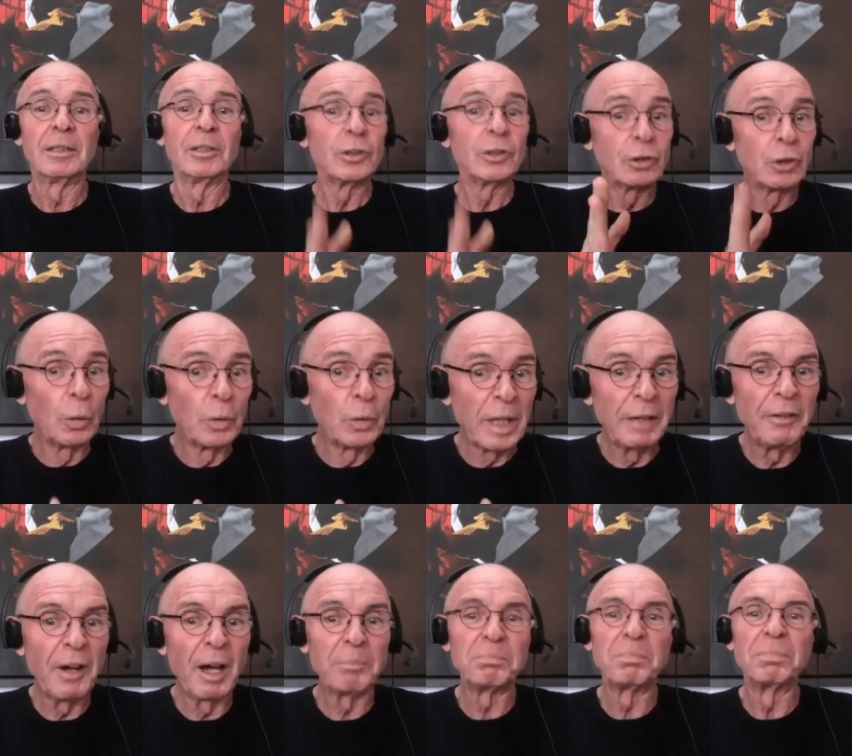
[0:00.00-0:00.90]
Don't give
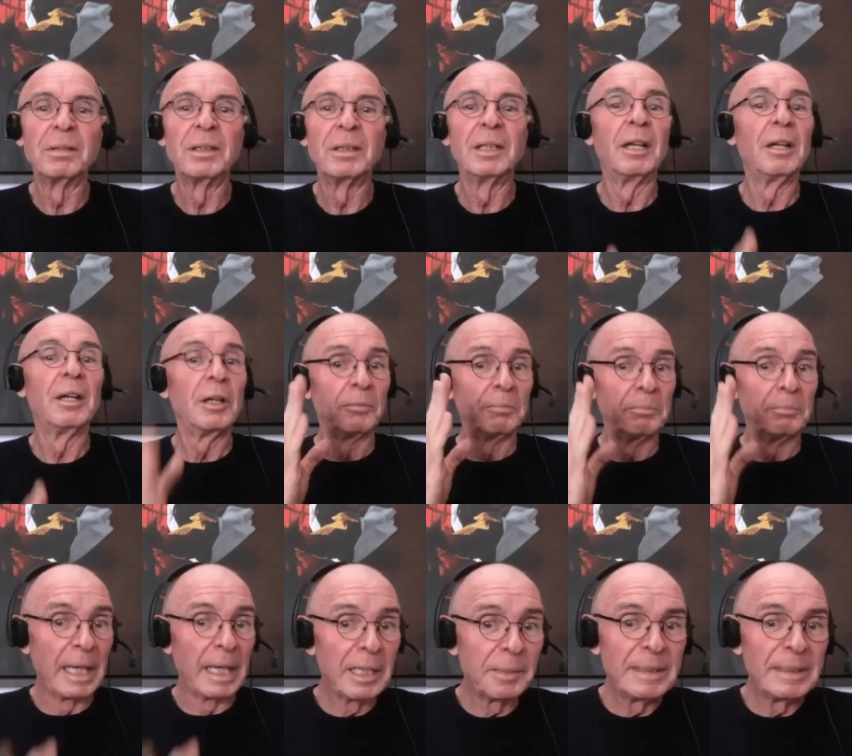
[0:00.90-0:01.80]
up.
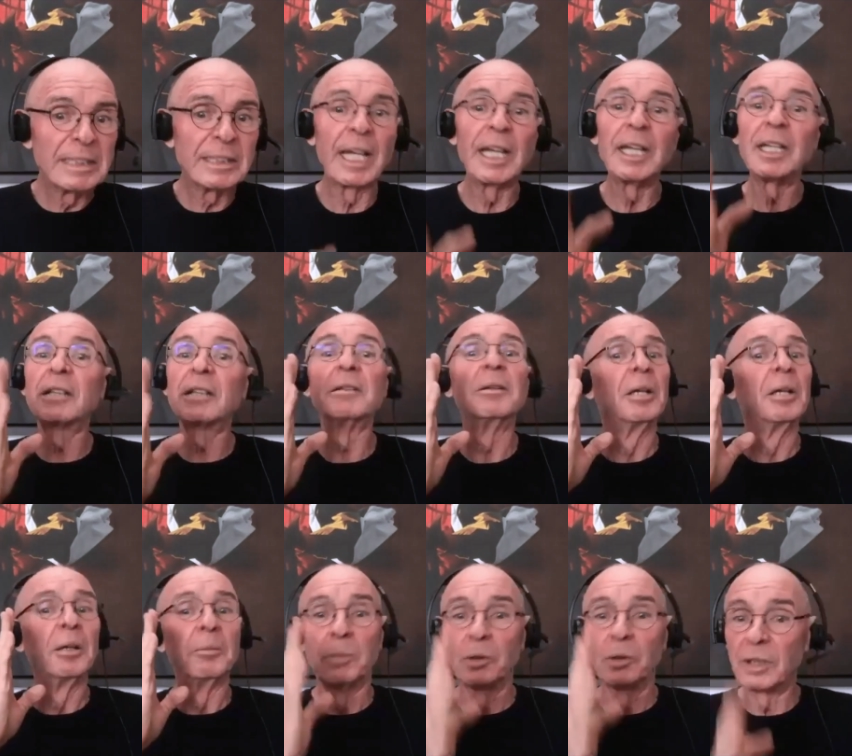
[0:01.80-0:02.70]
Make mistake,
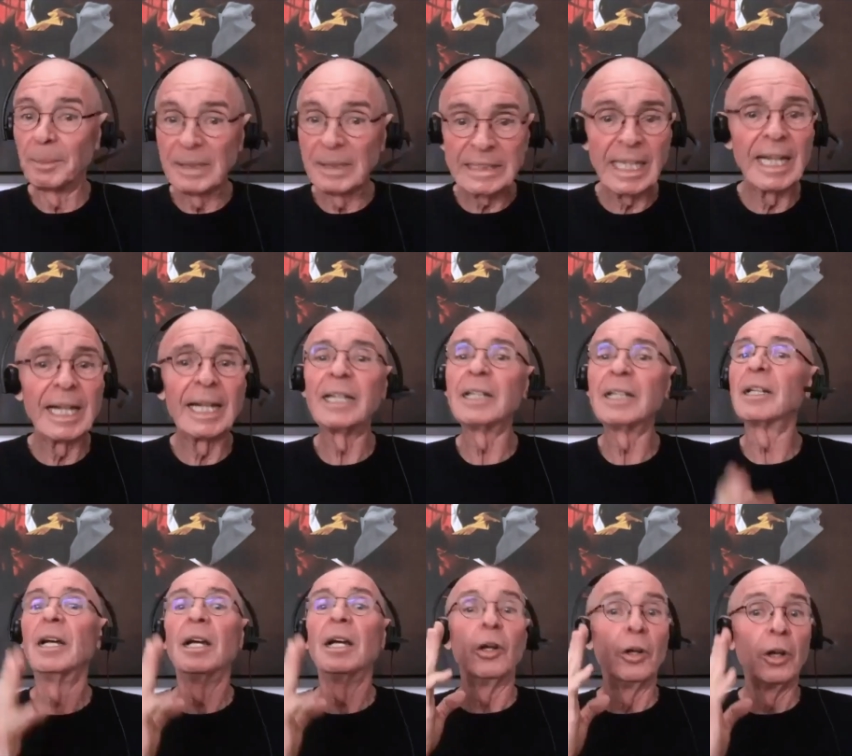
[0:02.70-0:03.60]
put them aside,
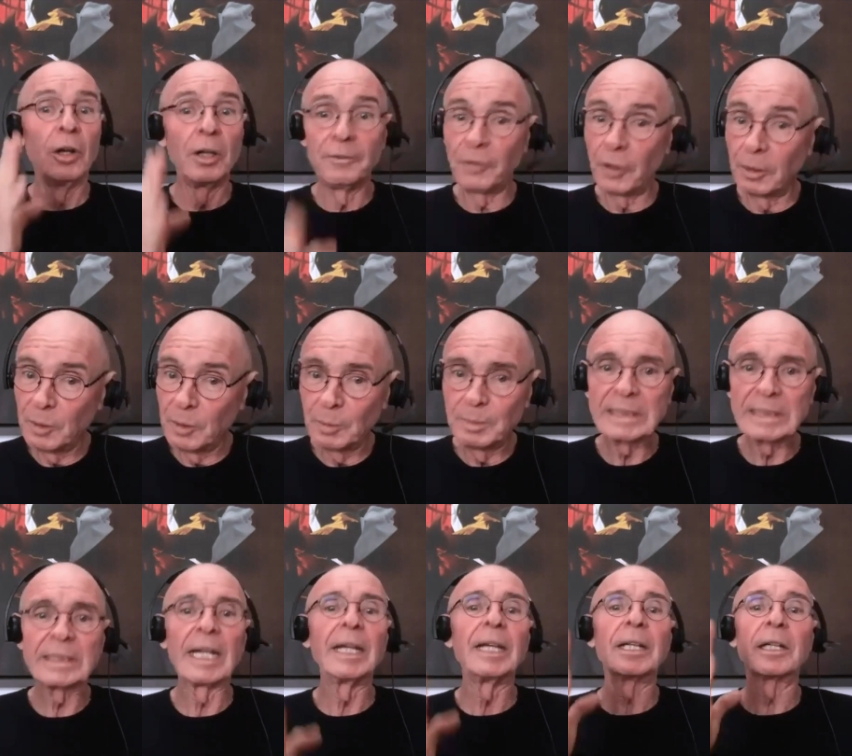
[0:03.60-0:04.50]
learn from your
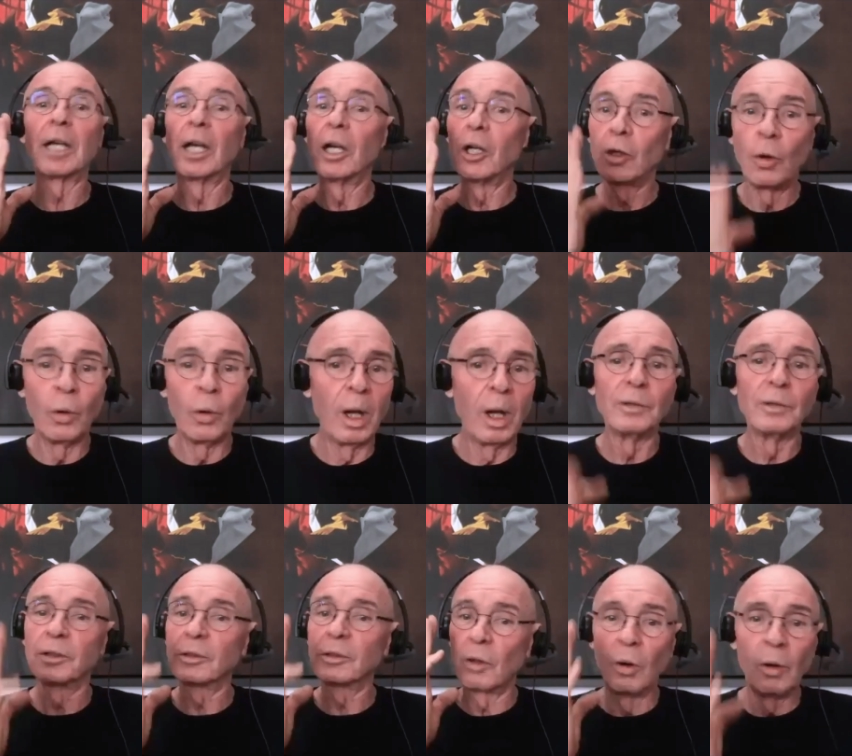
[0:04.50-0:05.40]
mistake, go
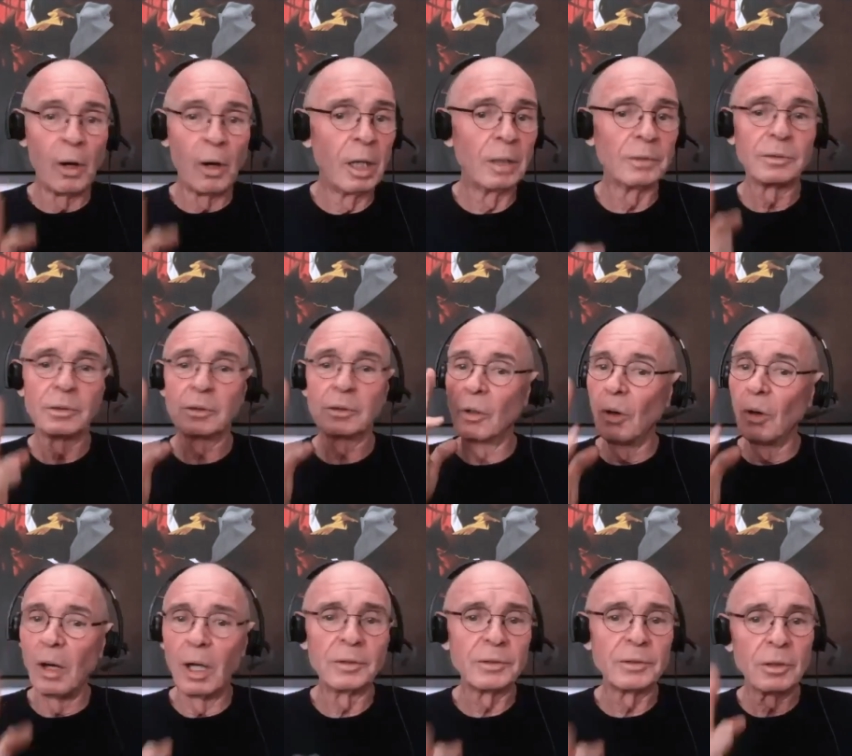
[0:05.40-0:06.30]
on, go on, go
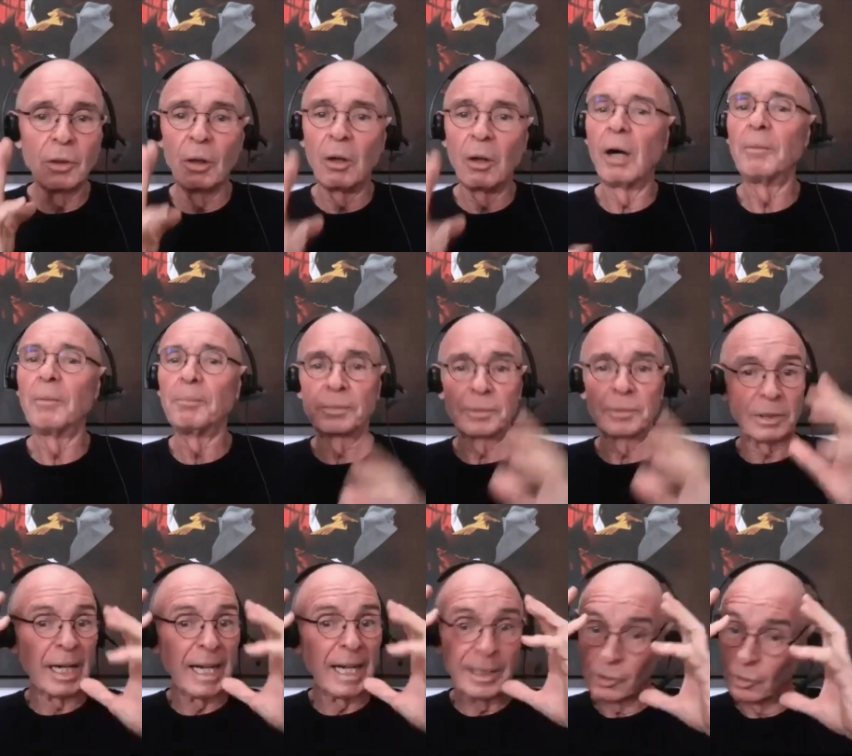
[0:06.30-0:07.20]
on, go on.
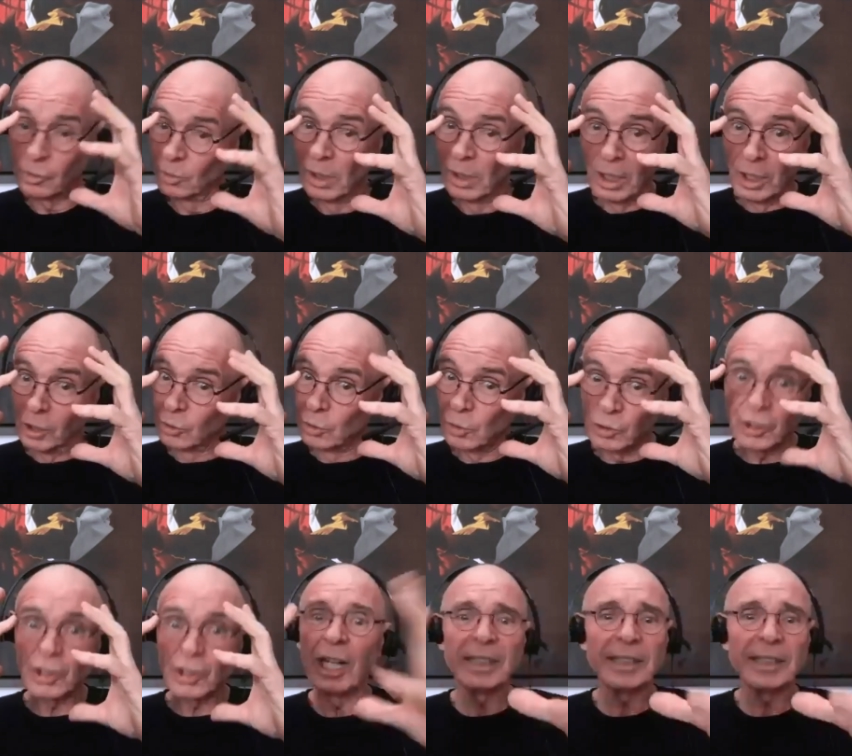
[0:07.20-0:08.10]
Try to
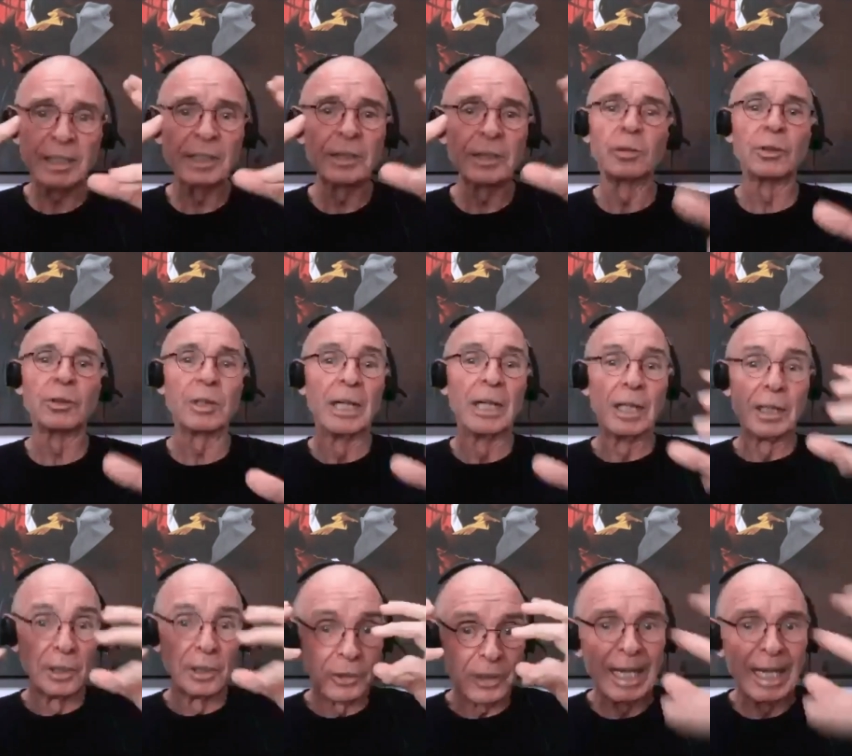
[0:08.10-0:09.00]
trust your
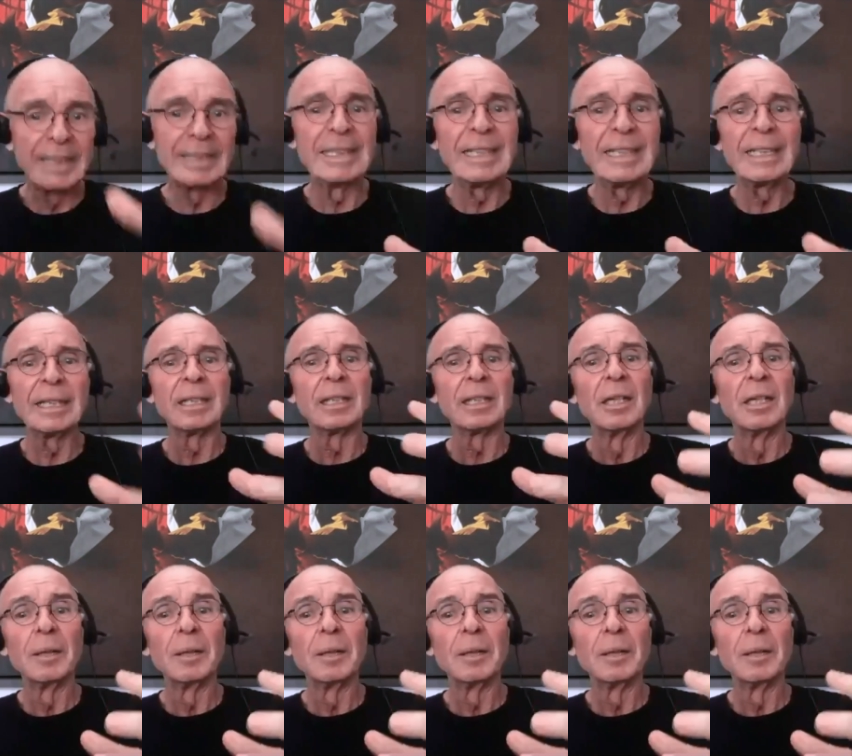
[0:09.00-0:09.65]
idea.